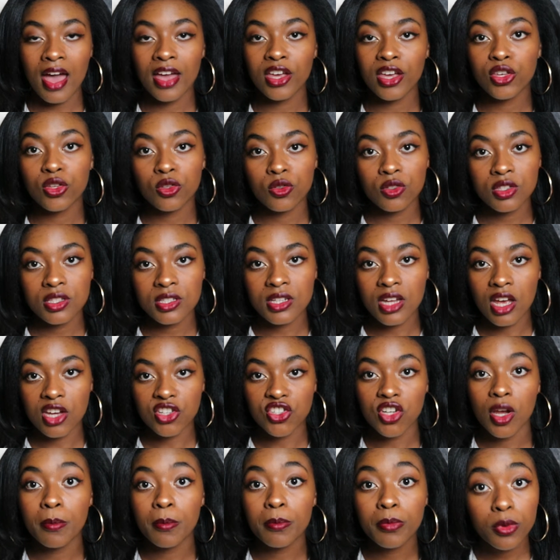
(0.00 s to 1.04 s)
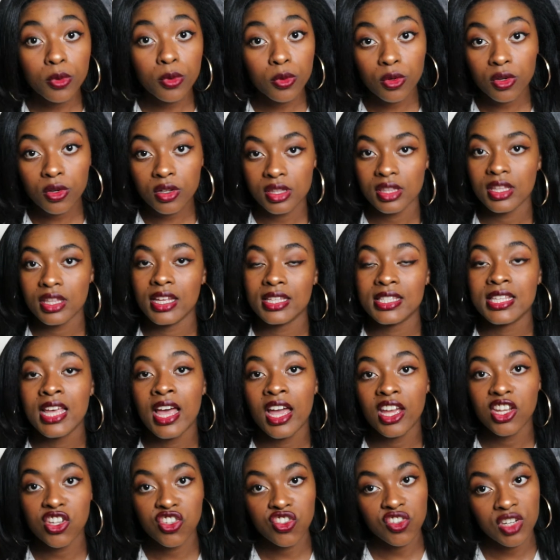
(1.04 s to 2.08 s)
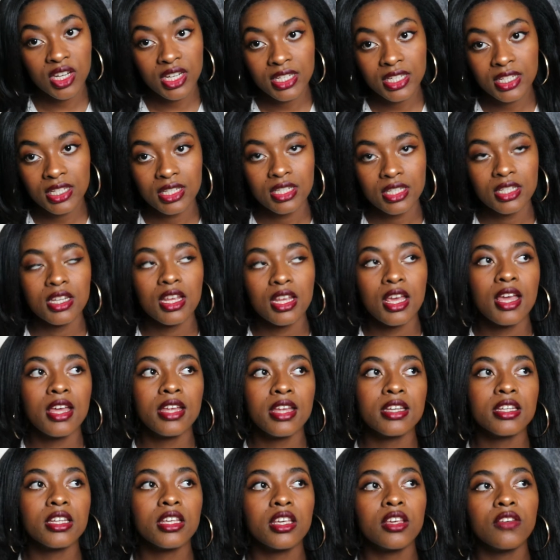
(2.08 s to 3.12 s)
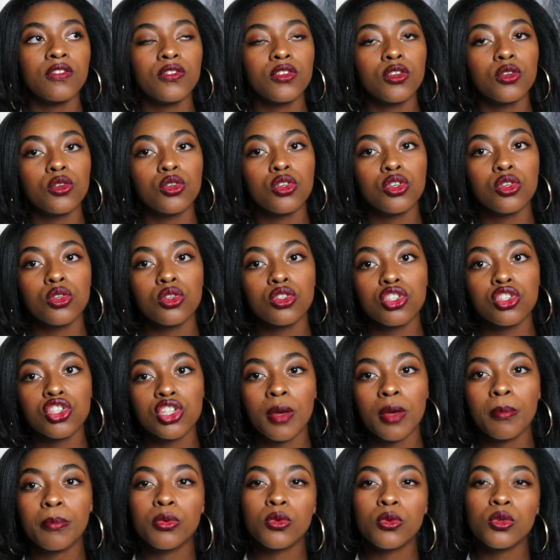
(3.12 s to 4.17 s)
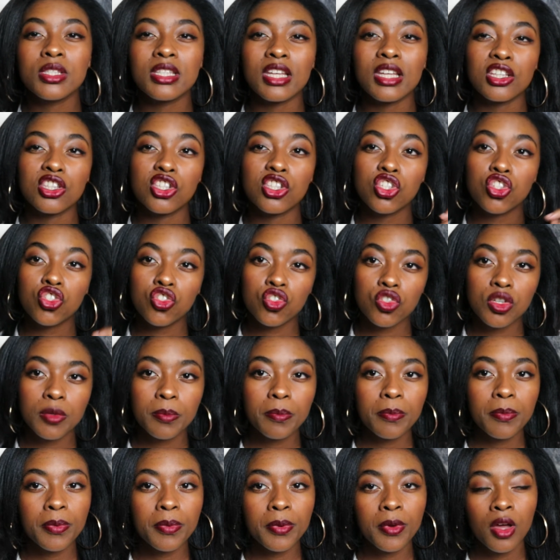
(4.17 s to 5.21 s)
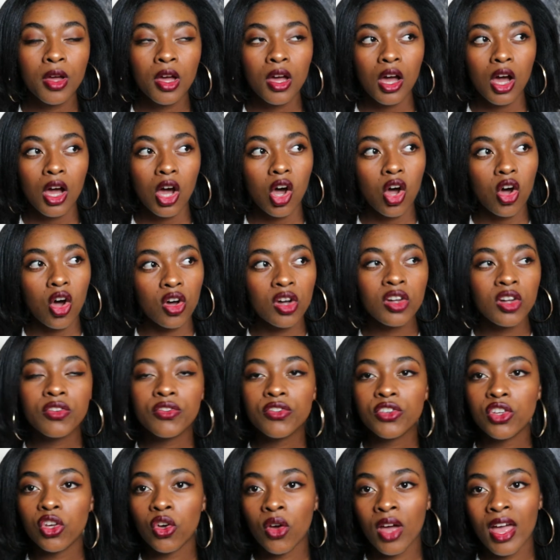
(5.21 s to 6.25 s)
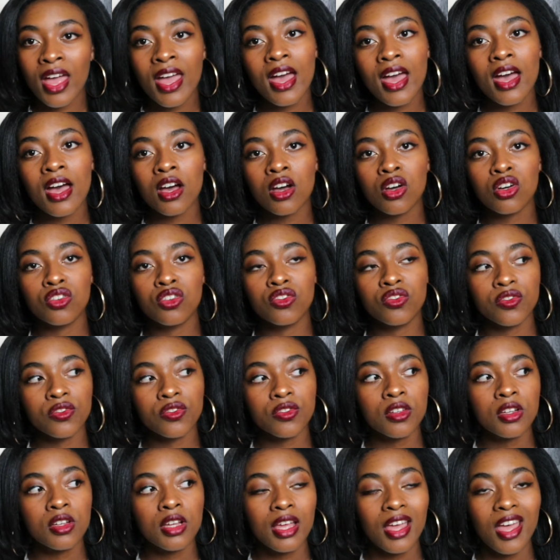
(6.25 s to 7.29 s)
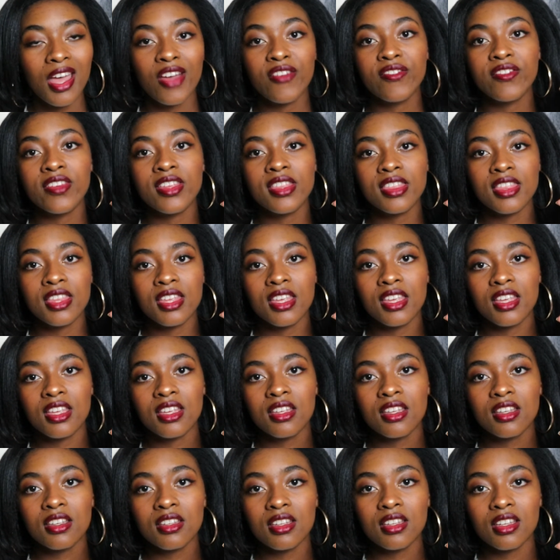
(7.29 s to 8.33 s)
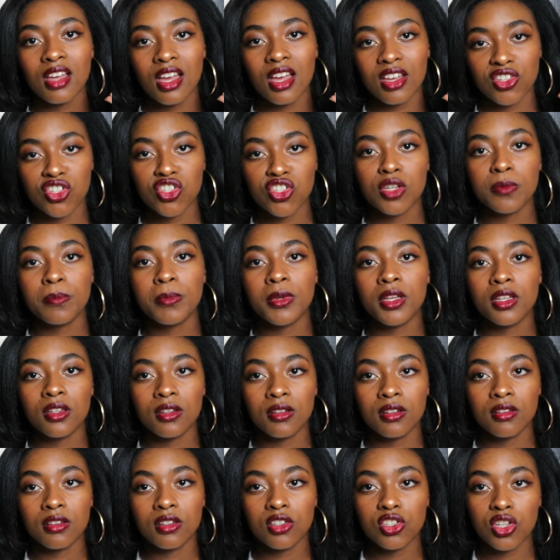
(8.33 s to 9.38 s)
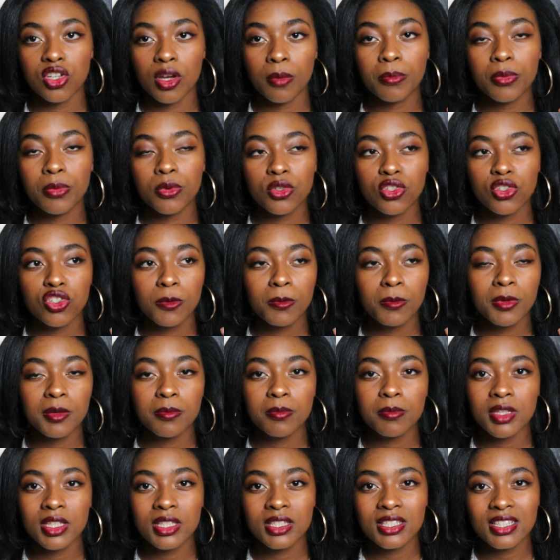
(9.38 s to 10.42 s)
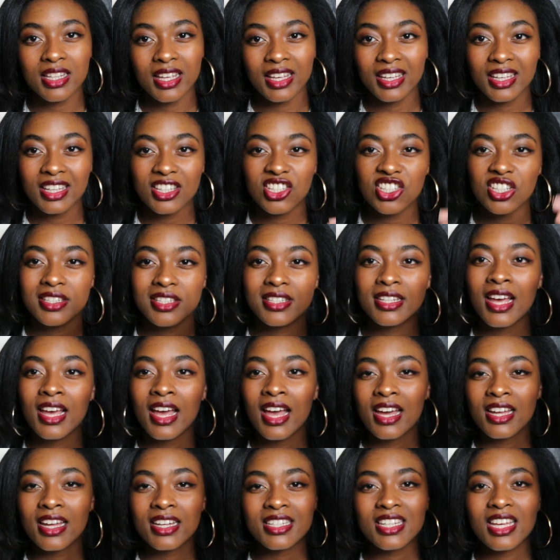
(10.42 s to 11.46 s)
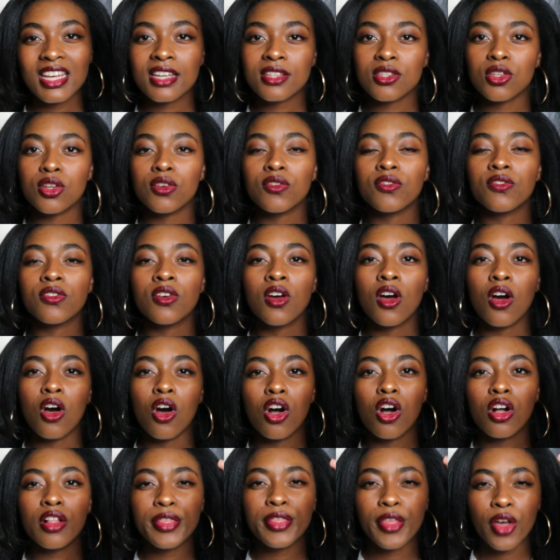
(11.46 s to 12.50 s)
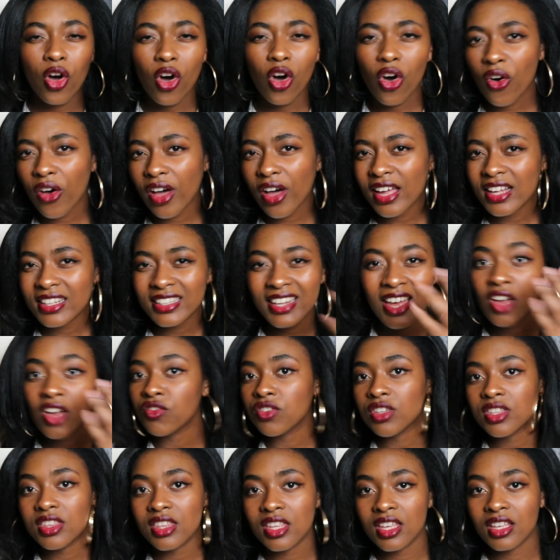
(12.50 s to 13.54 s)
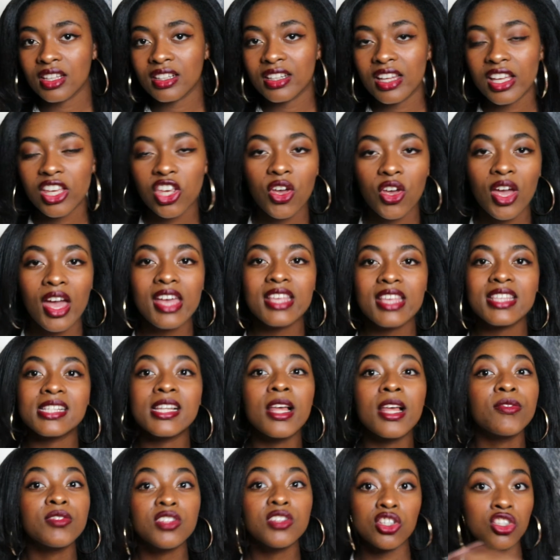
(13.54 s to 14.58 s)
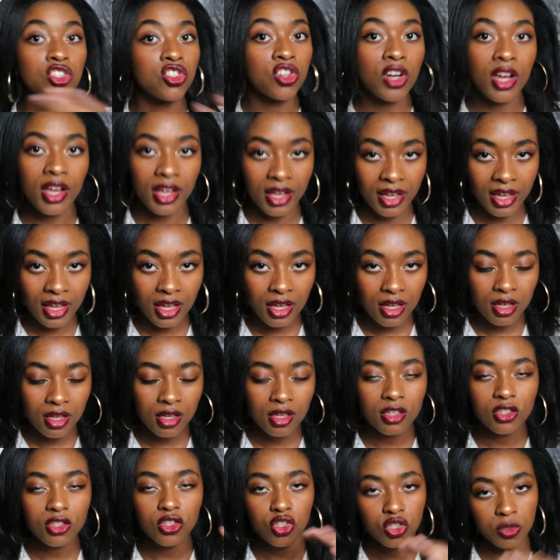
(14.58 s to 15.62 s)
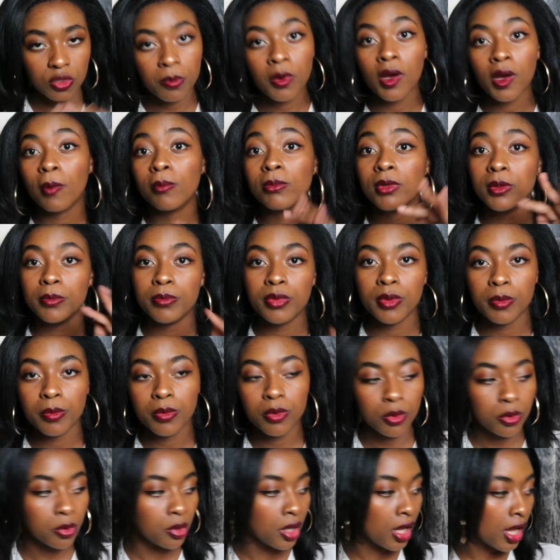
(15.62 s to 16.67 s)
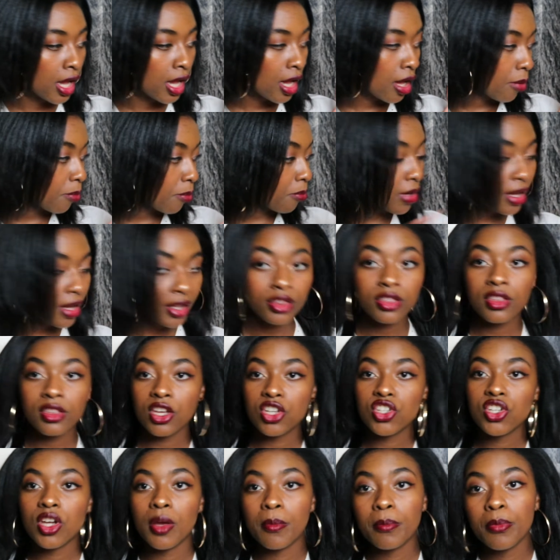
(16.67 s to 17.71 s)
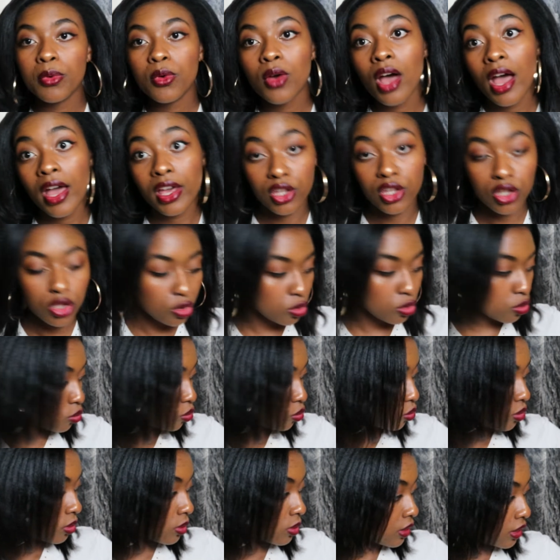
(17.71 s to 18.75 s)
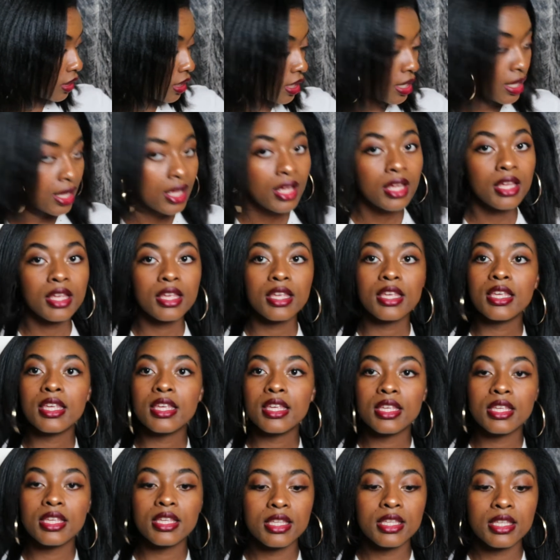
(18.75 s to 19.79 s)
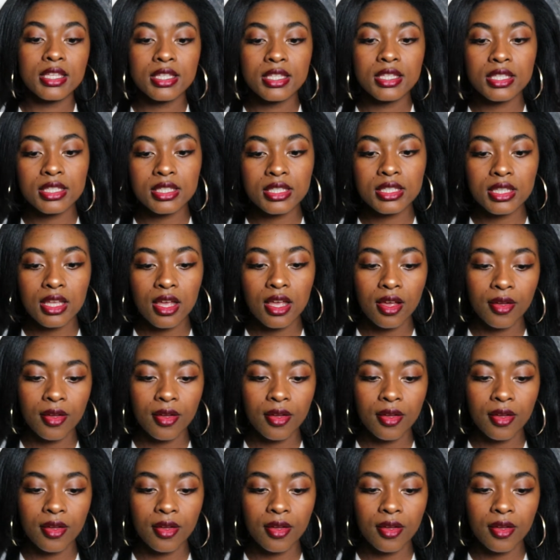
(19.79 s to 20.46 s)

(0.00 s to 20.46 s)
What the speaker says: used a shampoo that's hydrating, and if you use shampoos that strip off your hair of everything, a stripping shampoo, stripping means like it just takes off all the oil, everything, like your hair is left dry, you should probably pre-poo. But the shampoo I used is